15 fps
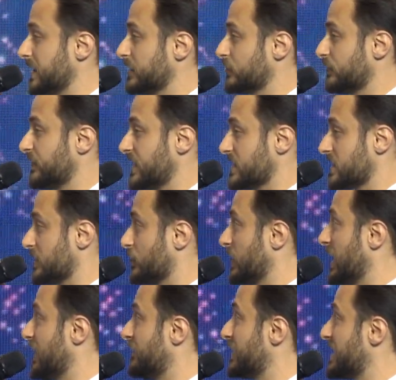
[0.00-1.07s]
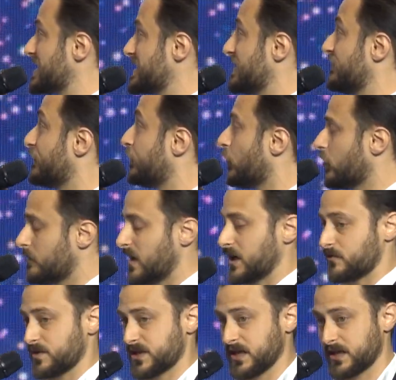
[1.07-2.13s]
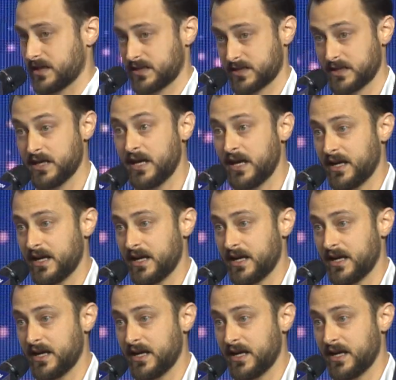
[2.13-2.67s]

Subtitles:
interface that will have less than 4 microseconds,